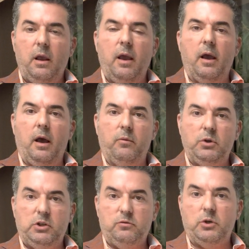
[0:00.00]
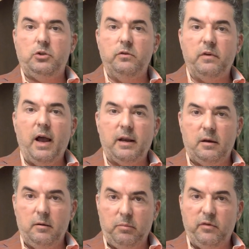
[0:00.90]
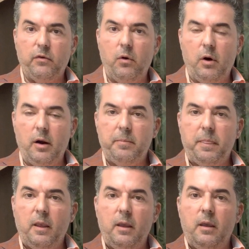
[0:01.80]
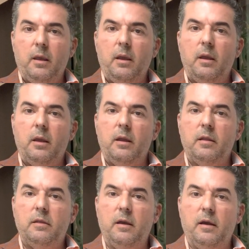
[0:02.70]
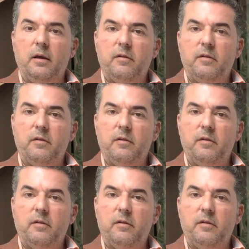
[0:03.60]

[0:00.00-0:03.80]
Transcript: which is what you've gotten before, the